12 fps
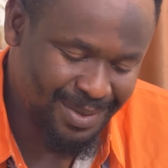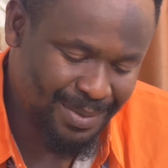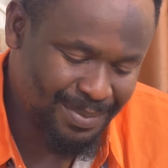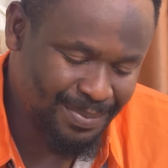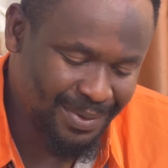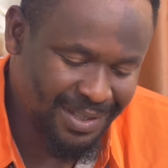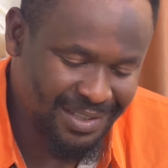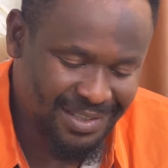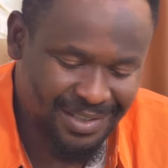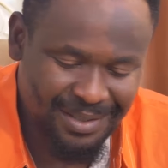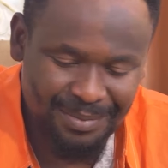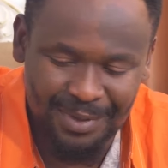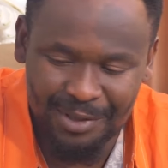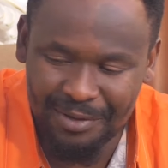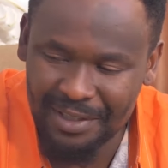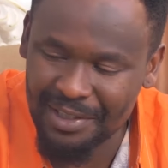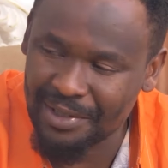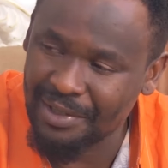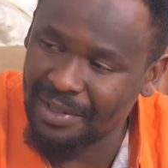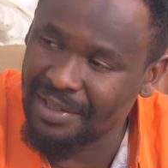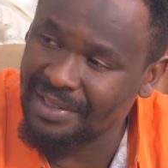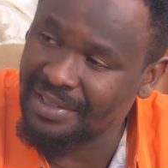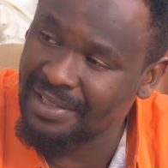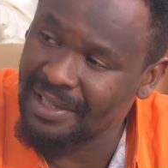Mom, please stop being
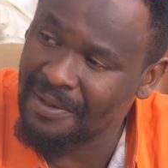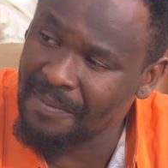ridiculous.